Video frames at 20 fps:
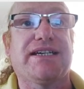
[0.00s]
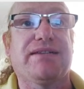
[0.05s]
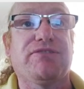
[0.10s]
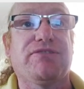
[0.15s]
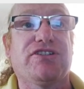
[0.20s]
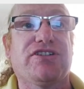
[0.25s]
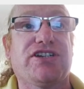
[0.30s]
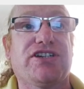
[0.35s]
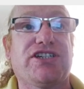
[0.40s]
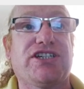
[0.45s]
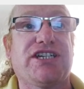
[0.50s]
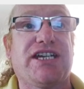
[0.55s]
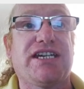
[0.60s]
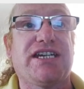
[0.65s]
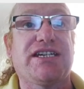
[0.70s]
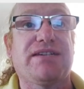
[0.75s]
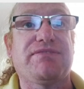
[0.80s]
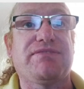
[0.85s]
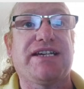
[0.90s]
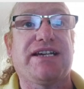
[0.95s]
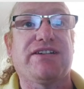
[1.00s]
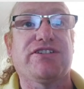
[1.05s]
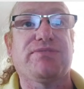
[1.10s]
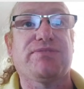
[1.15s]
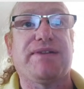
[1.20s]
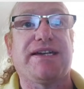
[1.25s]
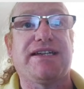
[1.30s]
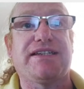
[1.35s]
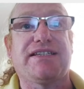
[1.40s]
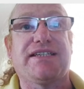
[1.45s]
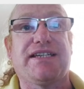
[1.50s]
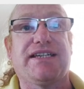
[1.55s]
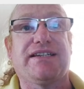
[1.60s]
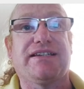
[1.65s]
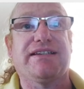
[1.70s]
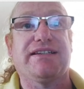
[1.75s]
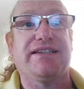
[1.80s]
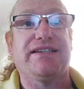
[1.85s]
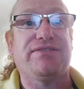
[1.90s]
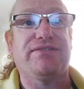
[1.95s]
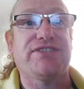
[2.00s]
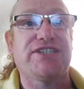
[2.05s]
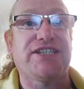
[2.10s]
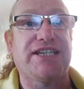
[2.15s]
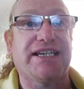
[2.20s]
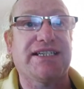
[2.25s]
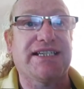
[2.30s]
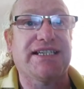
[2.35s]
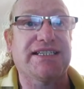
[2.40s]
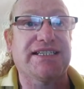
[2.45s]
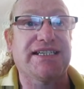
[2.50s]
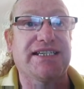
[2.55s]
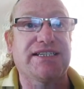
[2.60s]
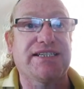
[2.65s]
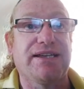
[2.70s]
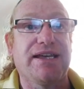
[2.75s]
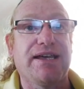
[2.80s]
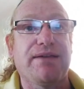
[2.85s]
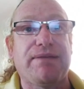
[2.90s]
I'm not going to change them. Channel spacing, leave set as is.